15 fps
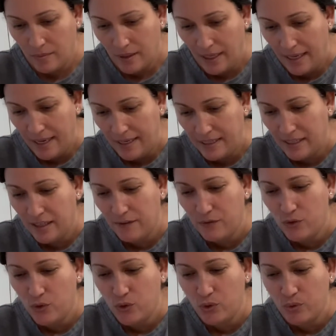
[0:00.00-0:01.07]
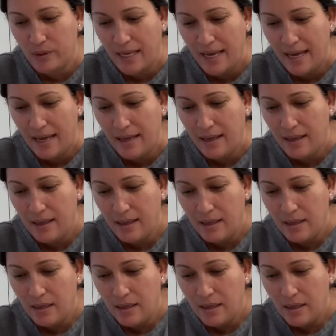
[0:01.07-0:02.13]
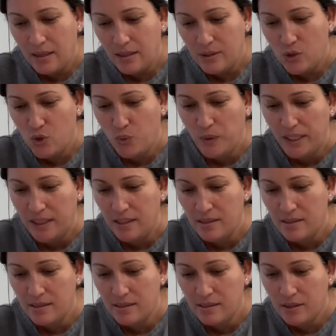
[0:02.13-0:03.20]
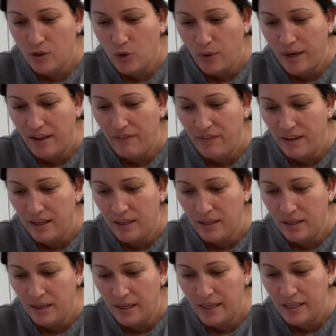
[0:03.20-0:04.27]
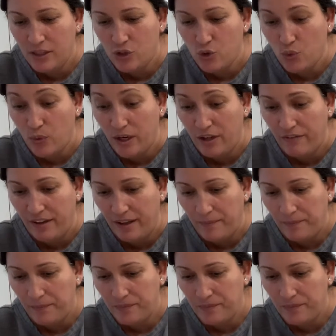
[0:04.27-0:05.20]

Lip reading: And it gives you that sweetness craving. It gets rid of it.